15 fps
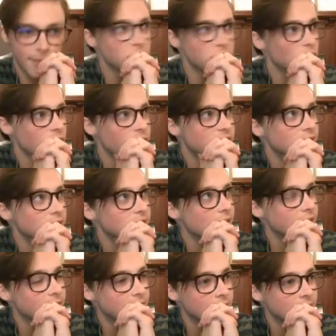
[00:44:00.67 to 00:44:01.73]
makes perfect sense.
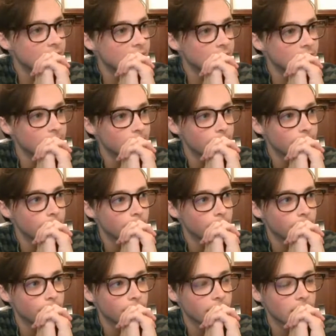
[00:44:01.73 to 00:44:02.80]
I think
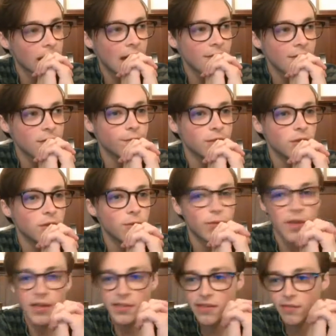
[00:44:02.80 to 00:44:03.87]
I have a few
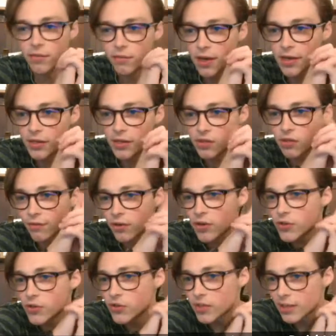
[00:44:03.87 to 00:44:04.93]
things of advice. The
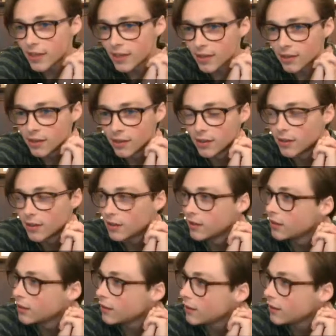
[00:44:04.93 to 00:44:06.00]
first thing
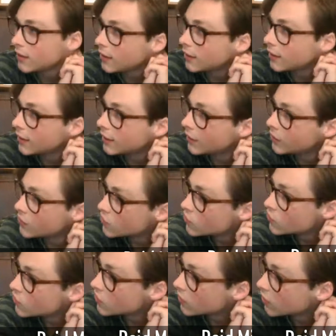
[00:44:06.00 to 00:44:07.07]

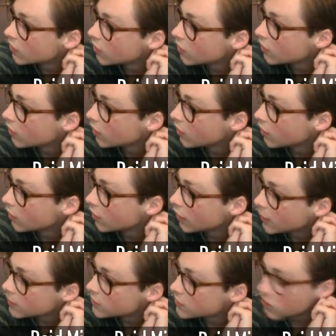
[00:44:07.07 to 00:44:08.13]
is,
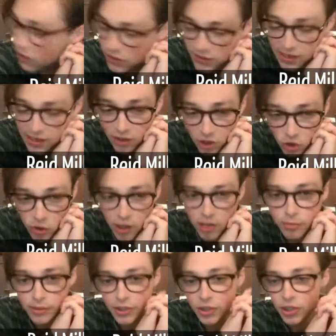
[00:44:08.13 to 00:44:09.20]
and this is going to sound
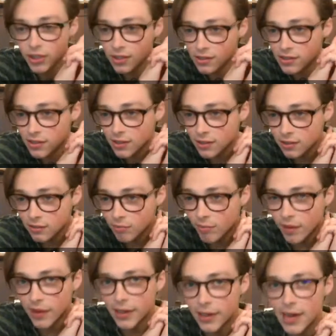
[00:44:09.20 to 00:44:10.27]
incredibly cheesy,
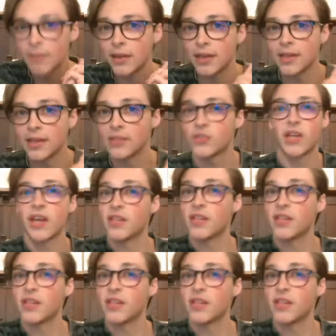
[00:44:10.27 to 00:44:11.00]
but I mean it's